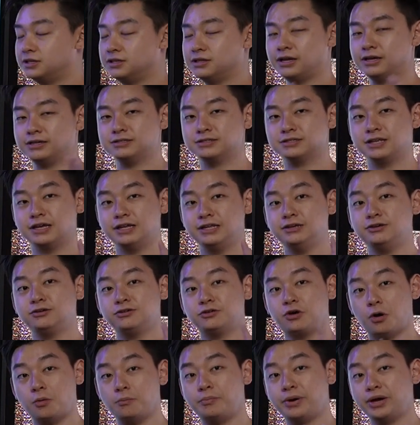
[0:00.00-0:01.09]
like slightly
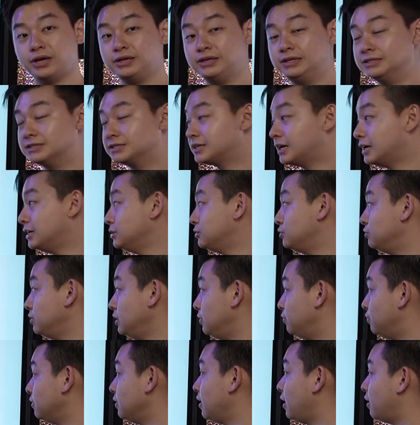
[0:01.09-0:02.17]
compact in size. You
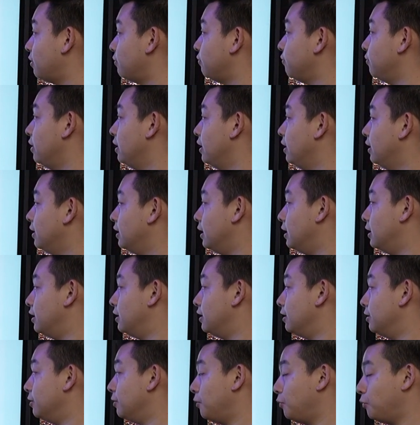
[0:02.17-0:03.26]
even have
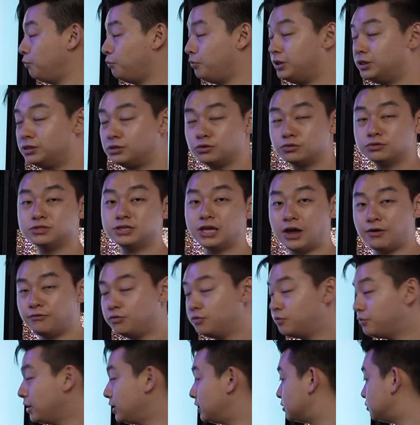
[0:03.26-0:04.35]
windows
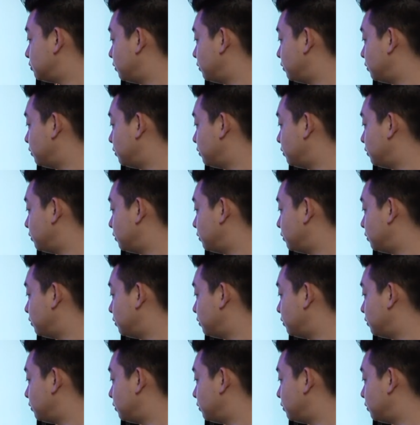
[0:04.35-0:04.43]
everywhere as